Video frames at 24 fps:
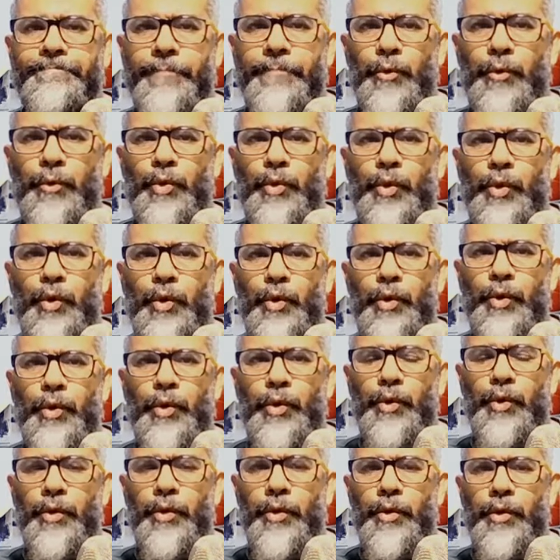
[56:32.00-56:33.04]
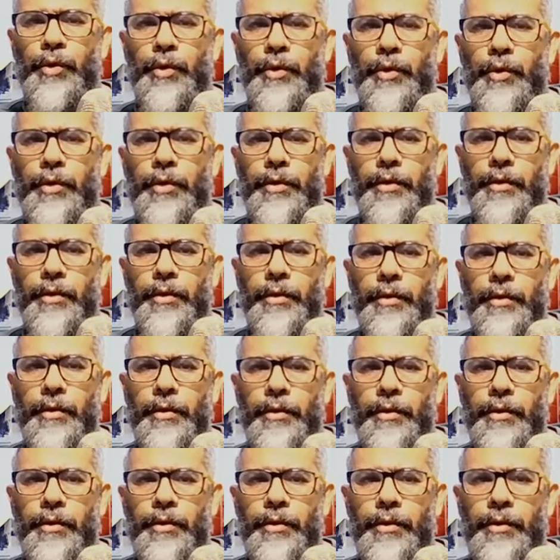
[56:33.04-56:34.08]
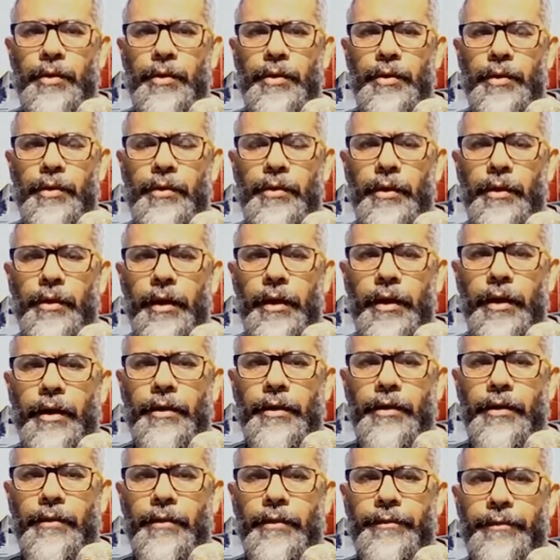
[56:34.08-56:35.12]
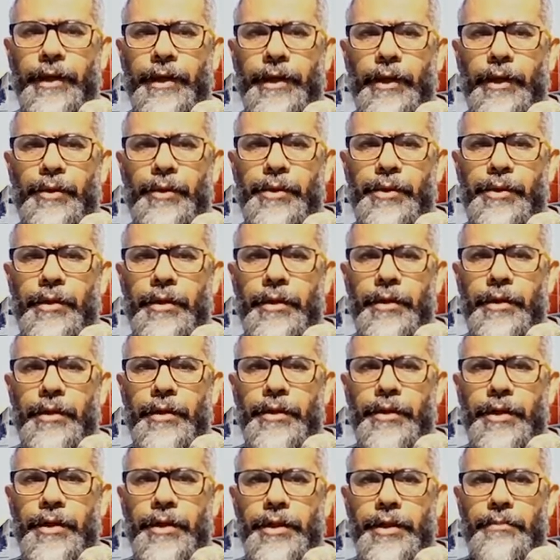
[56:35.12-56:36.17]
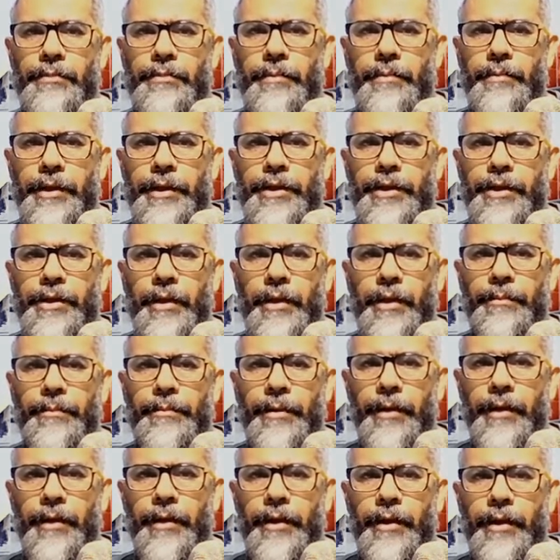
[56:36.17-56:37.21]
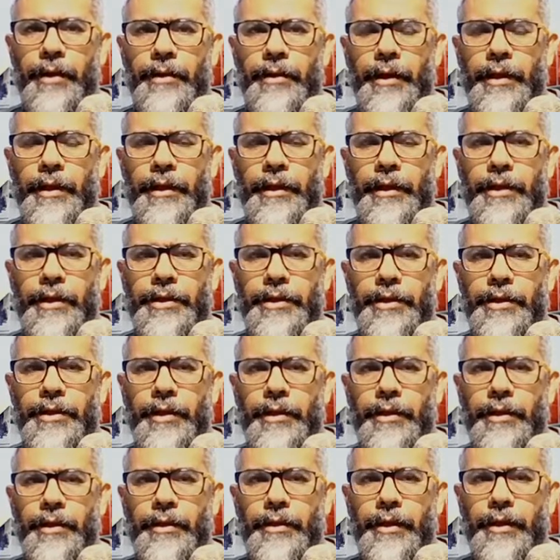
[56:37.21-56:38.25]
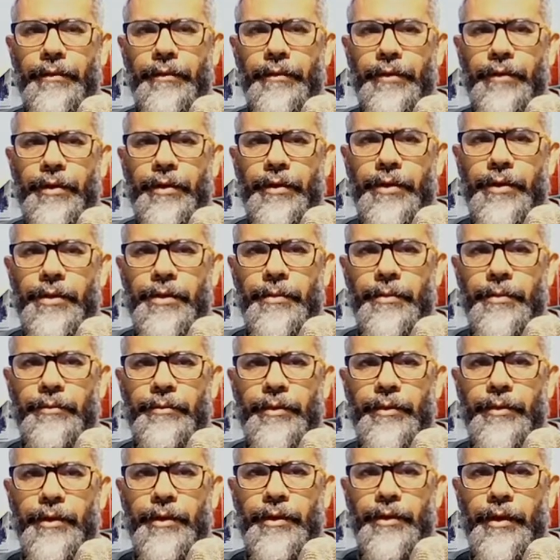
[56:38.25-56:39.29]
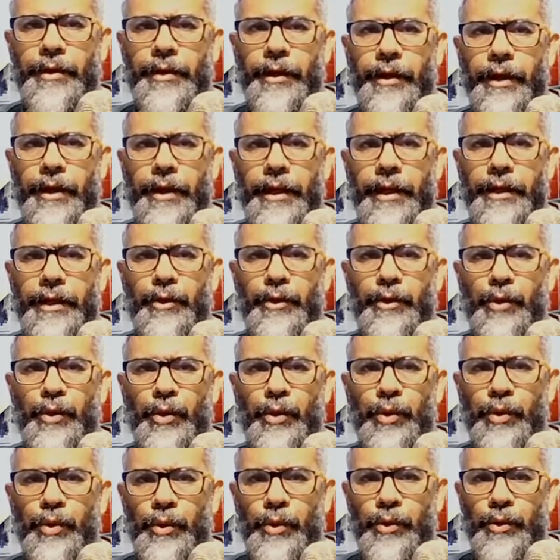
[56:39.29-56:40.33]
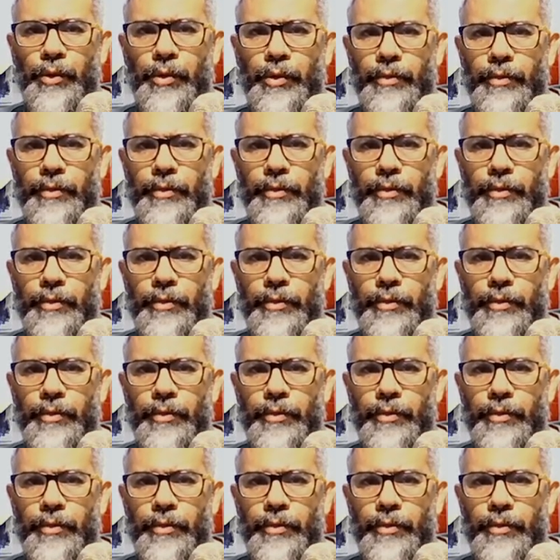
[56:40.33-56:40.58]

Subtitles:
your light frequency is just matches up the energy difference between 3 and 2,